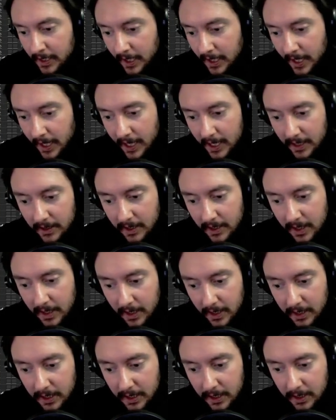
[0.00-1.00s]
and
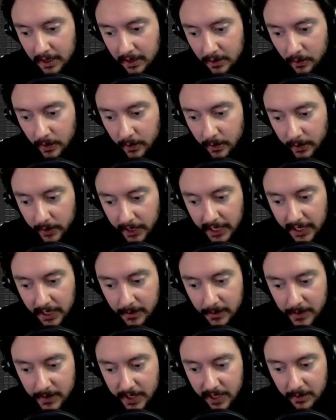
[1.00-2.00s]
we were getting
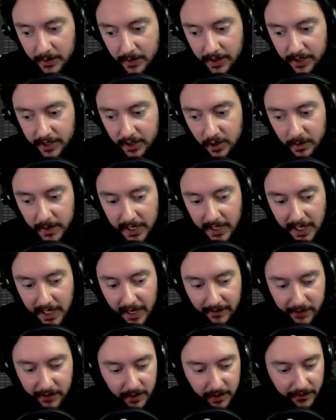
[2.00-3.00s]
him set up with Adobe
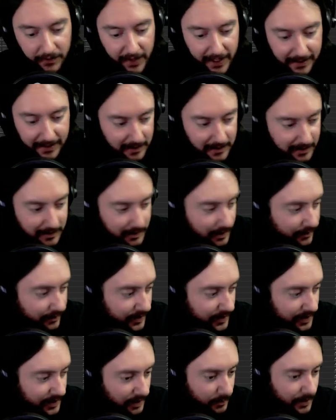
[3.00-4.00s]
After Effects and stuff
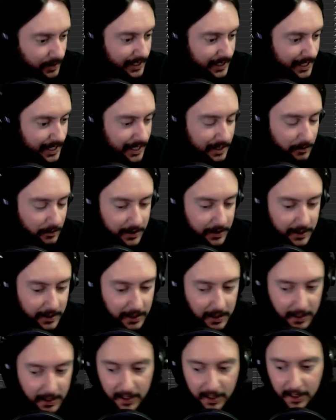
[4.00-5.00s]
because he wanted to edit with it.